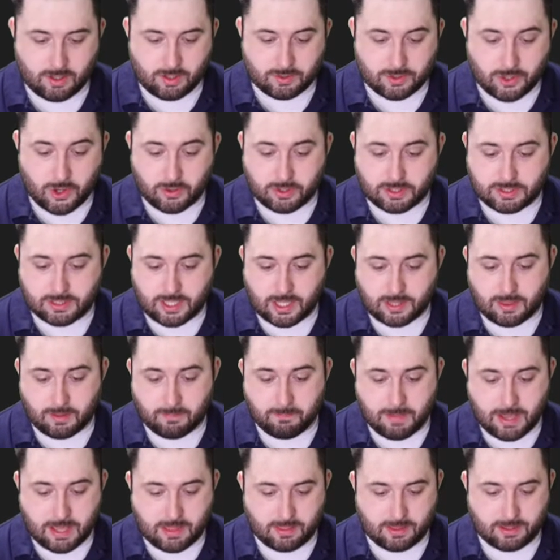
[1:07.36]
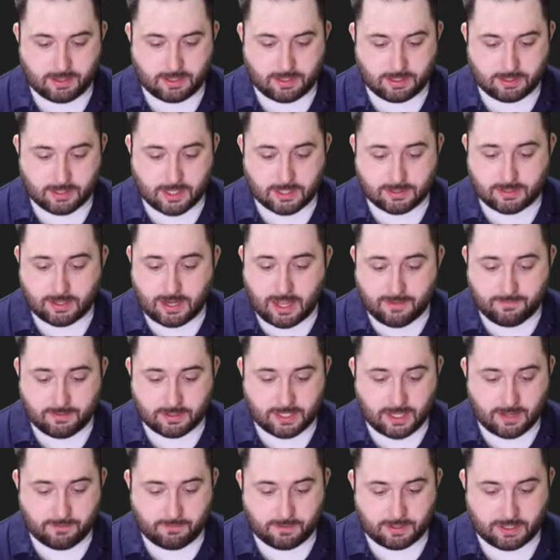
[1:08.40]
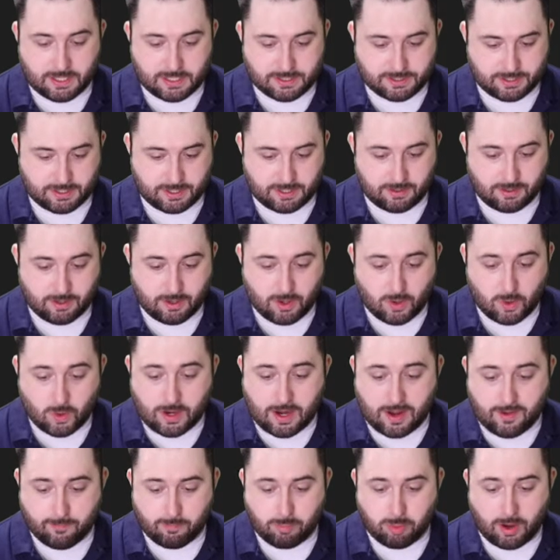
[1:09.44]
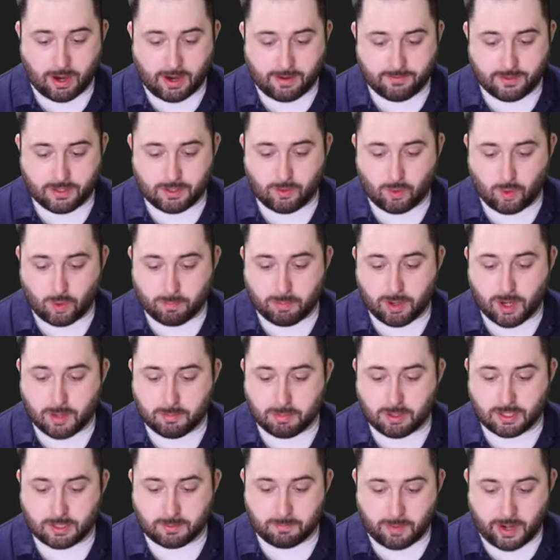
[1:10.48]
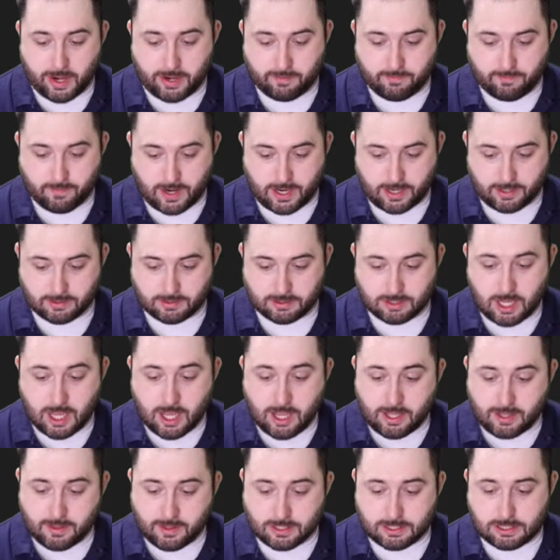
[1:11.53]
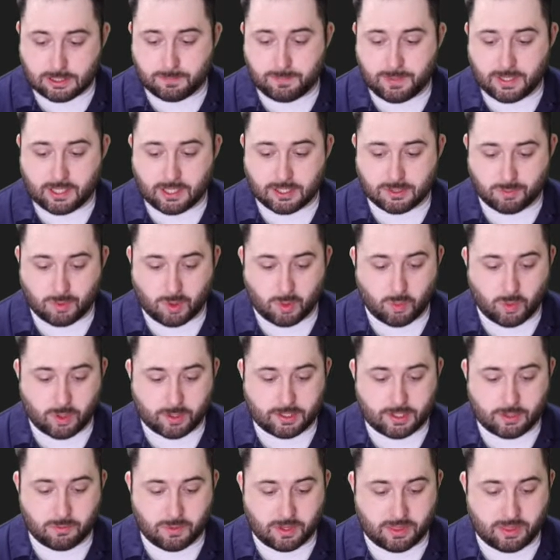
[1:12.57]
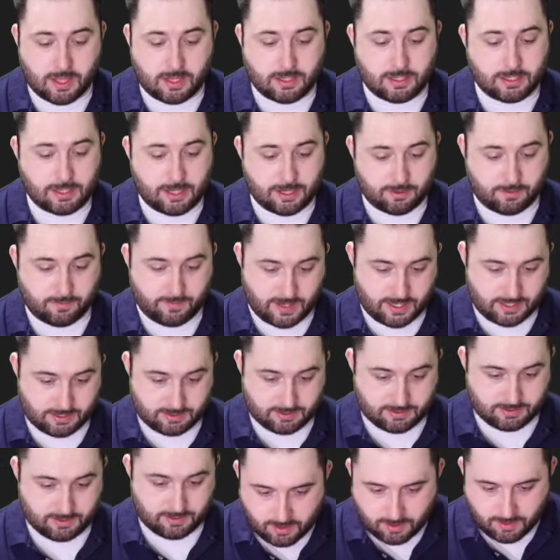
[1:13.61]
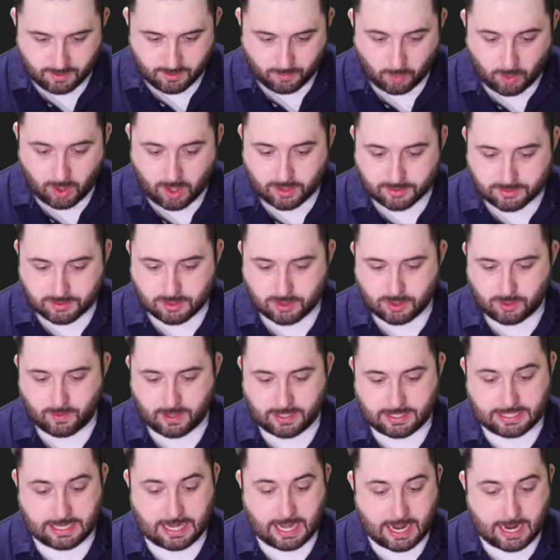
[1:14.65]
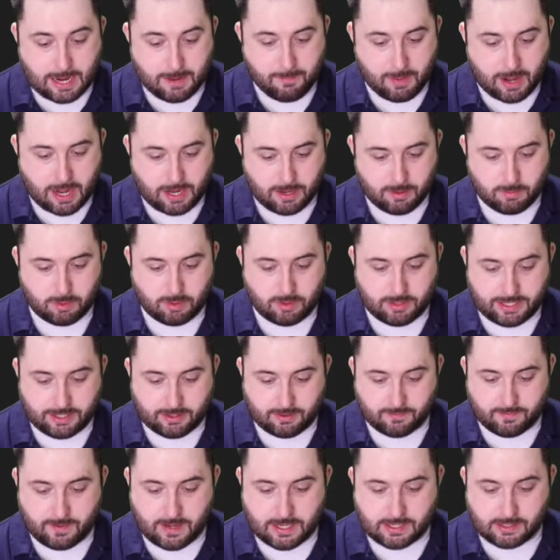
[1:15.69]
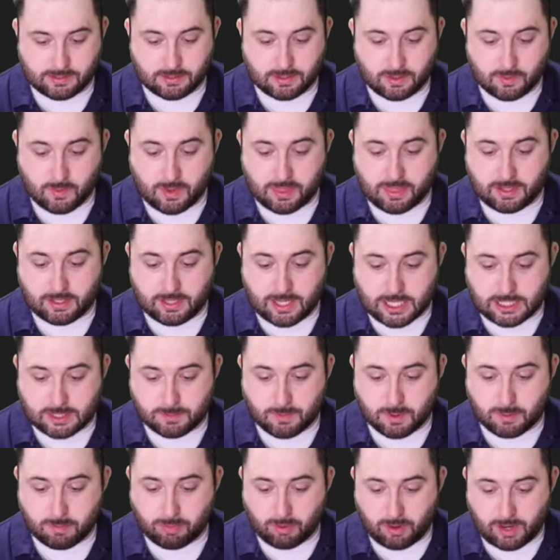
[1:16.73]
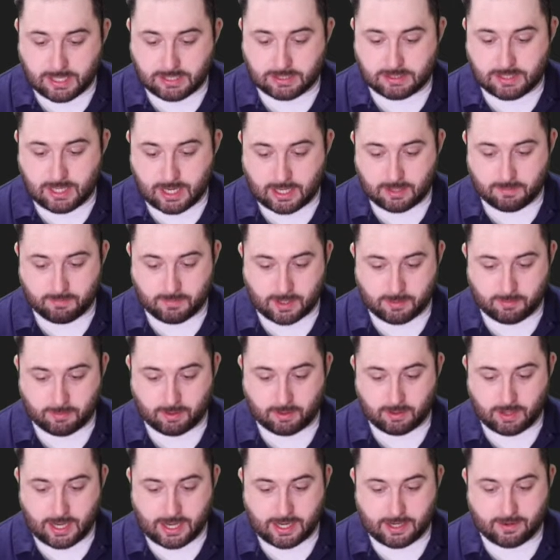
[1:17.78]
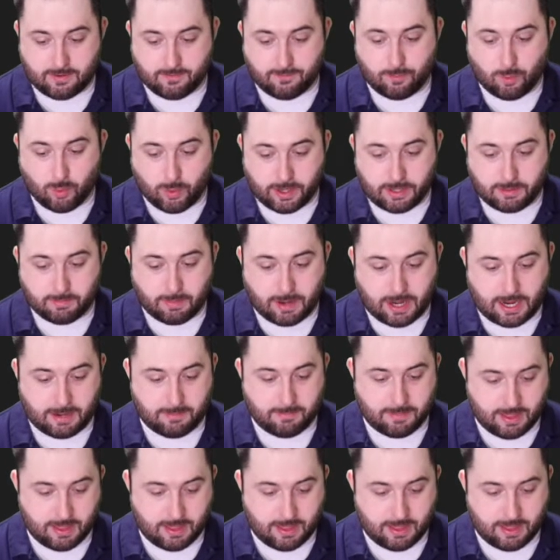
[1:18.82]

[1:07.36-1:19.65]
Notice that the method doesn't have a definition or have private or public modifiers. This is because we're working within an interface. We'll also create an iBuyable interface with the decimal price data member and a void buy